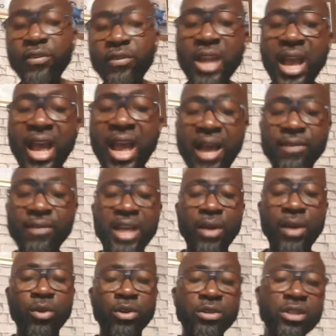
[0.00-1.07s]
you now have that
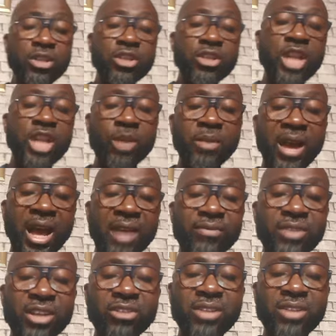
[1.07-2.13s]
one, you now can have
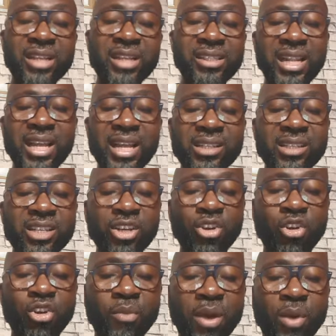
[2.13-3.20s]
National Salaries,
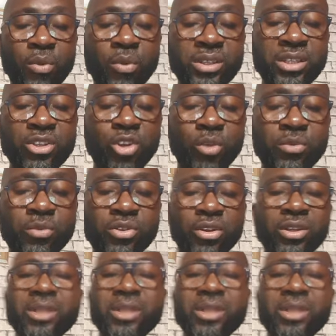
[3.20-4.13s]
Income and Wages Commission.